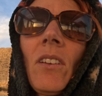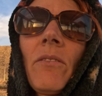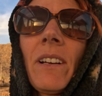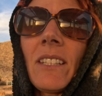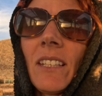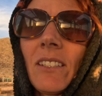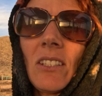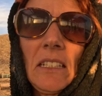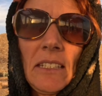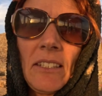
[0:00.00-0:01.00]

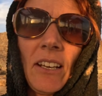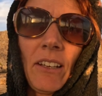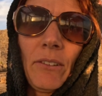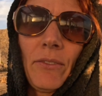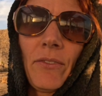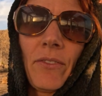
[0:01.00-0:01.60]
residency stuff.